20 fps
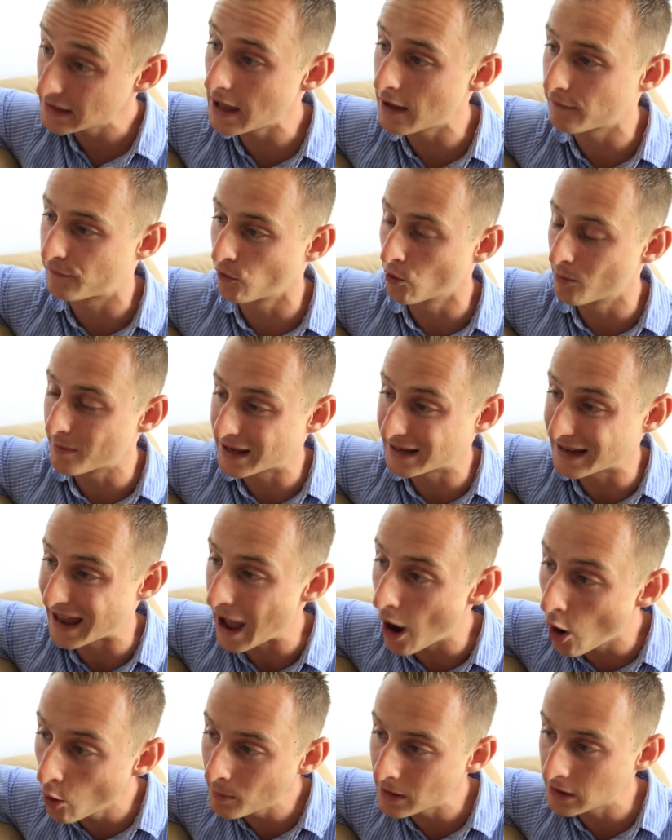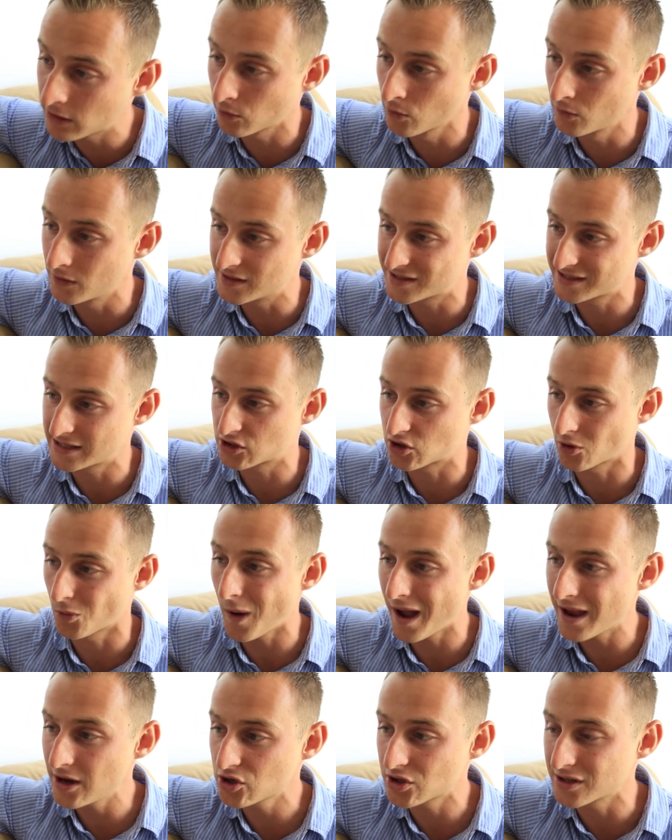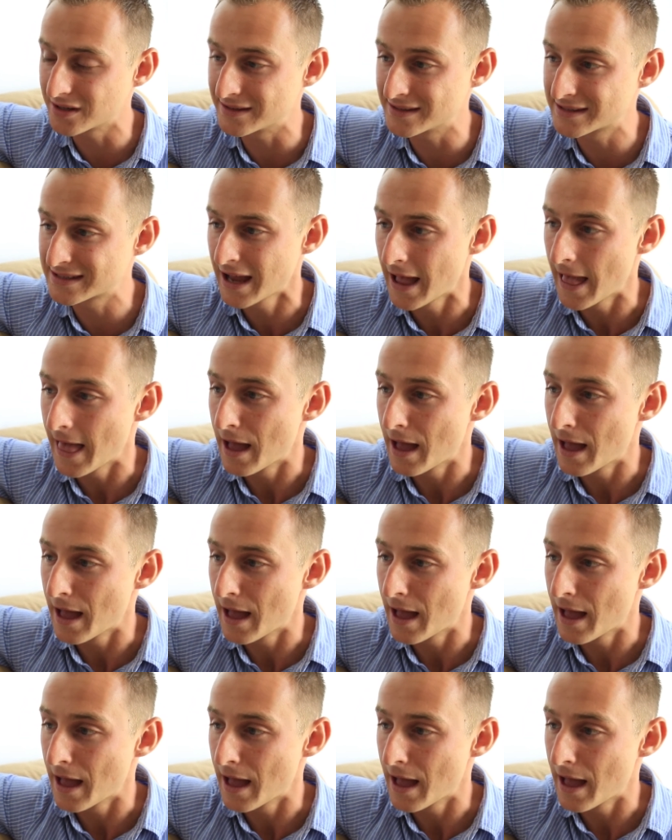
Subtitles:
there for me and help me through these situations,